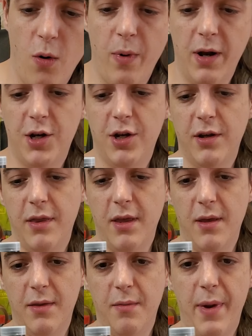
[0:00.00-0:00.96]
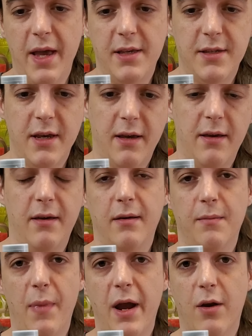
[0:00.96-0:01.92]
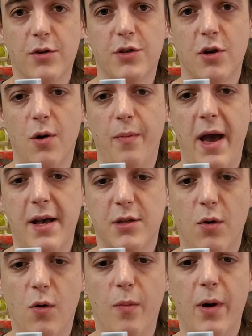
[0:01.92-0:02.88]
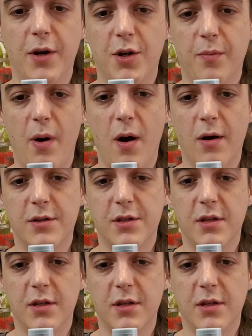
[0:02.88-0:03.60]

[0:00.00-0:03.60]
bunch of the basic microscope has a whole bunch of parts.